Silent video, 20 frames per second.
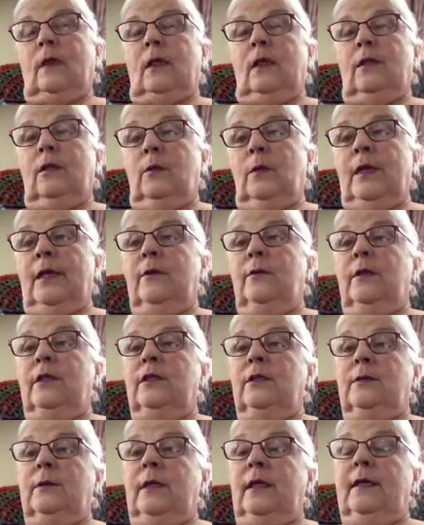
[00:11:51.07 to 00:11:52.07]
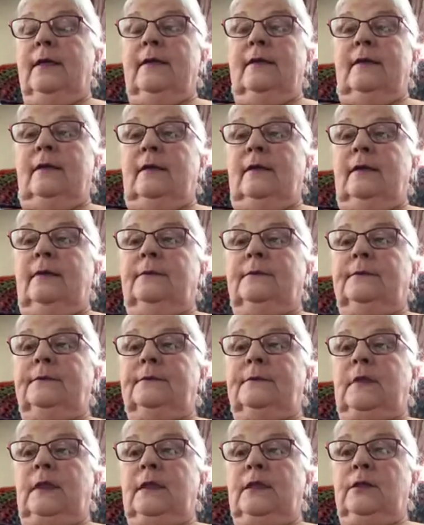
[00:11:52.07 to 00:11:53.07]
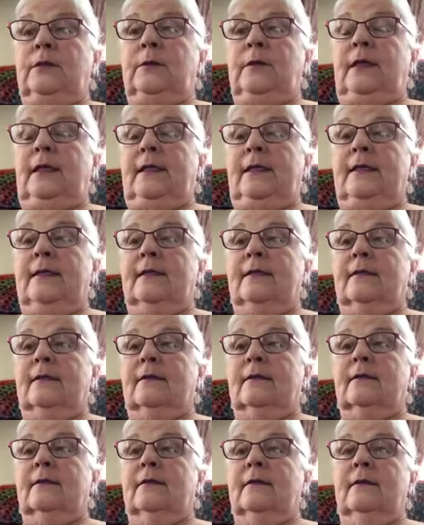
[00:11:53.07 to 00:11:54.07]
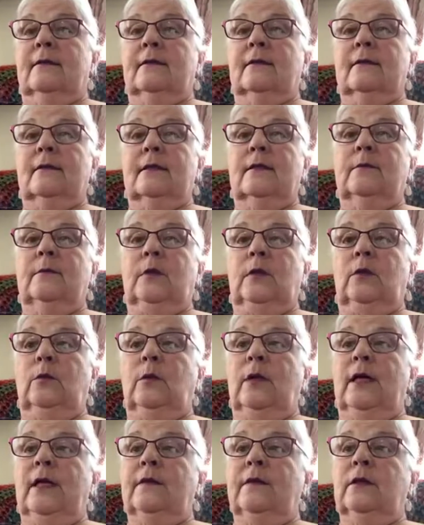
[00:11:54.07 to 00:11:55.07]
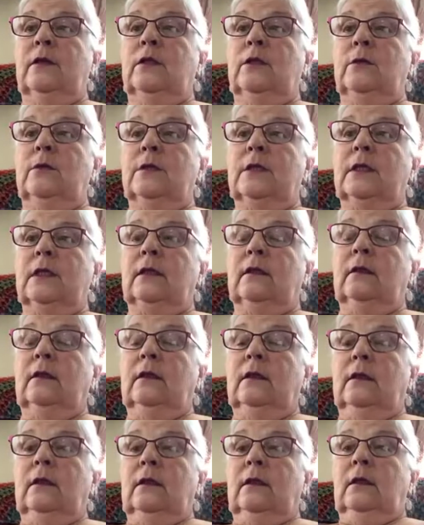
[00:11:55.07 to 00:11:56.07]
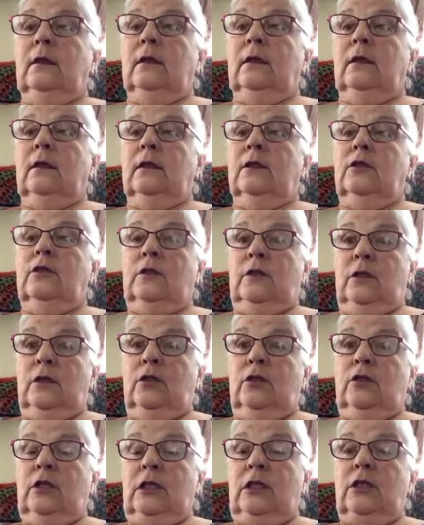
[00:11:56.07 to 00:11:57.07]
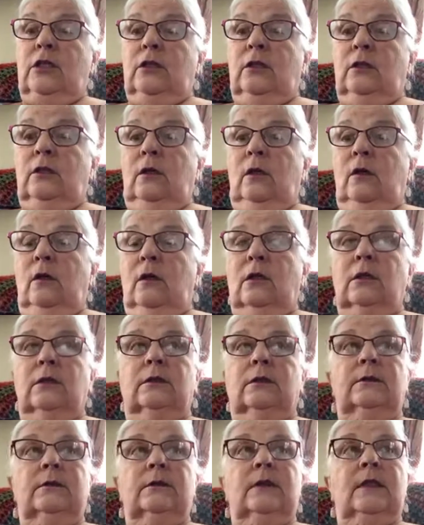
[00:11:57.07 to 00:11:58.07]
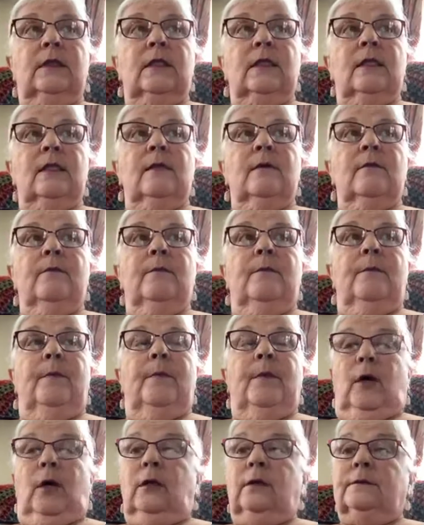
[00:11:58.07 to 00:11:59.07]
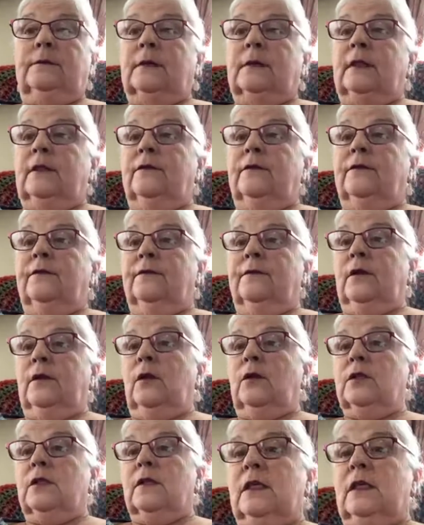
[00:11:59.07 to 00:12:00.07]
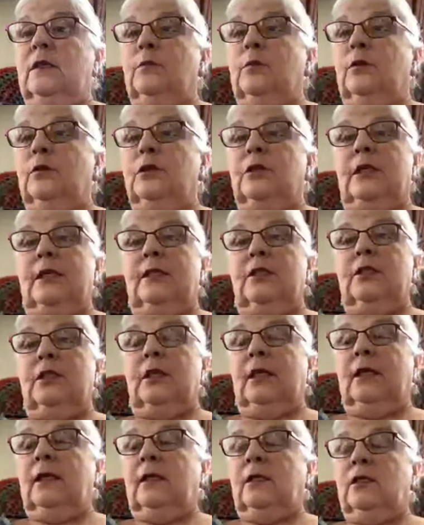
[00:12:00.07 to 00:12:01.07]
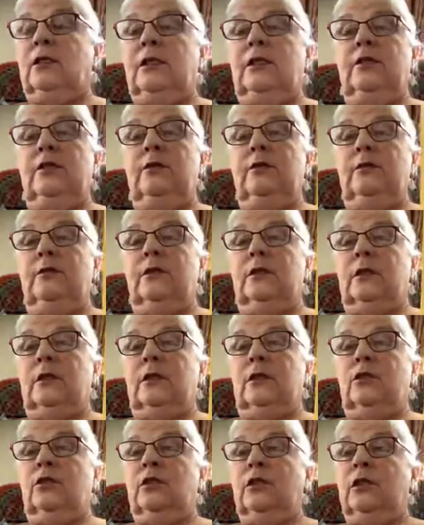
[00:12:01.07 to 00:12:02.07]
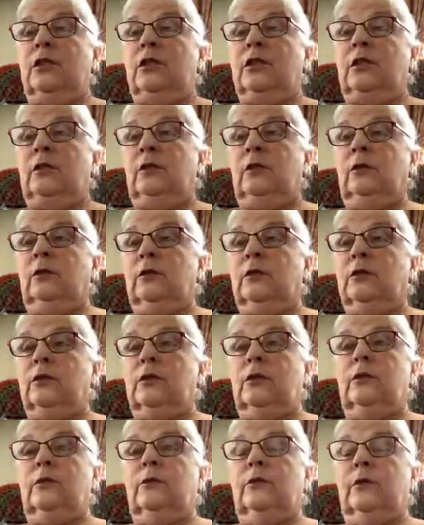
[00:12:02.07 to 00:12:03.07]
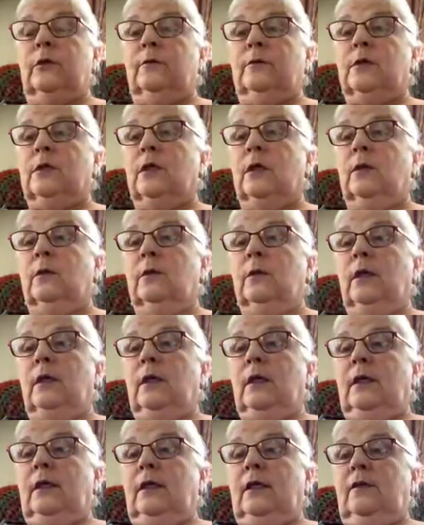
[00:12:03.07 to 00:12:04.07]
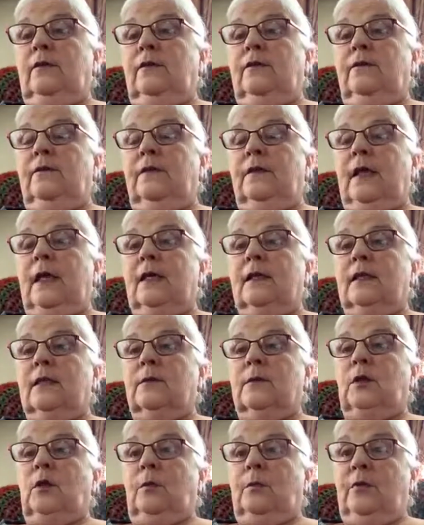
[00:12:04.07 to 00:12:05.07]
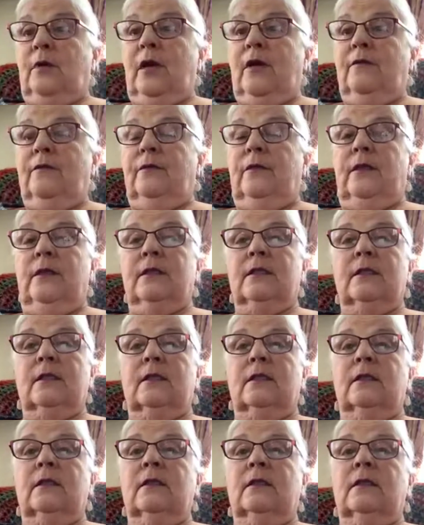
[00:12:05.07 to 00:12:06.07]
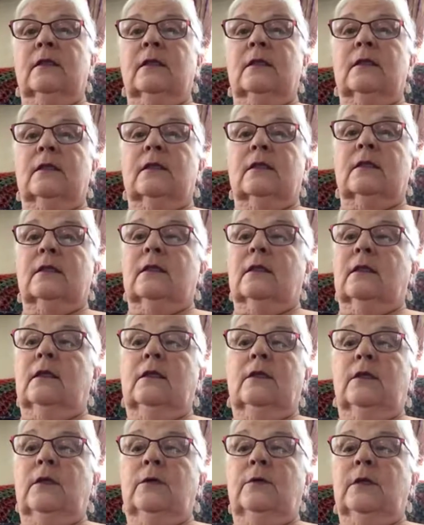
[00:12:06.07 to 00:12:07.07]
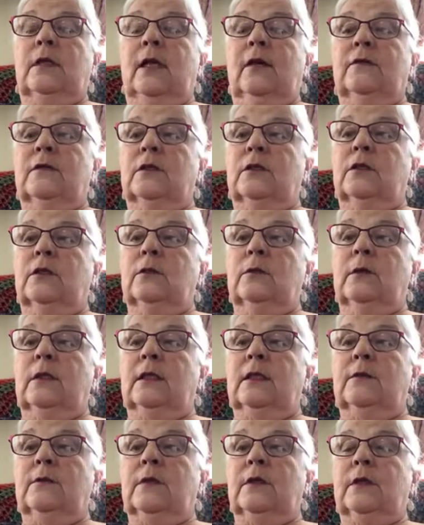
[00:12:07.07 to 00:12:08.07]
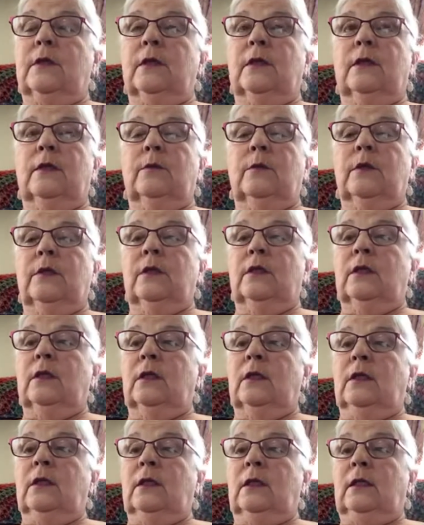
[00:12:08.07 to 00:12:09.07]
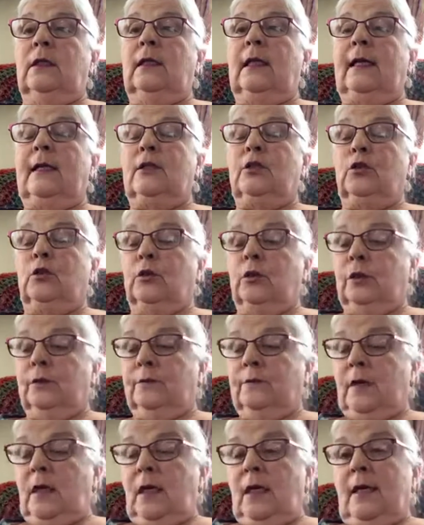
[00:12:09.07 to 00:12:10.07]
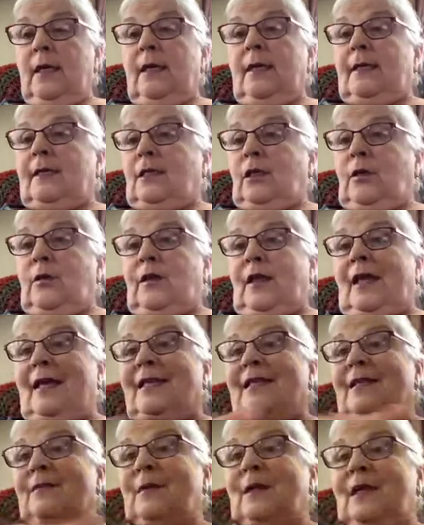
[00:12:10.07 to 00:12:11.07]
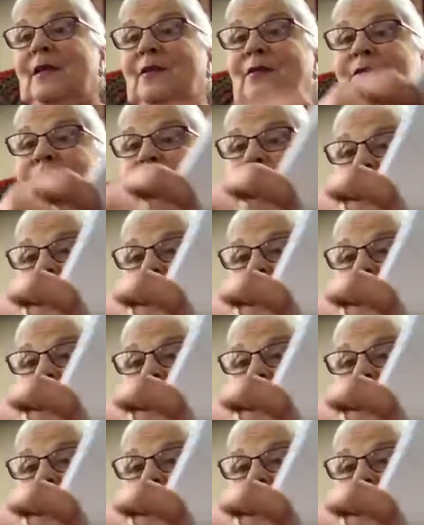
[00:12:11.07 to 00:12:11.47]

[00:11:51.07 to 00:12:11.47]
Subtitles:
the way we do it, I do it, is a simpler way than using the traditional hook. But if a lot projects, you can actually use a traditional hook to do them. So if that's your preference, you don't have to do it with a latch hook. So that's my three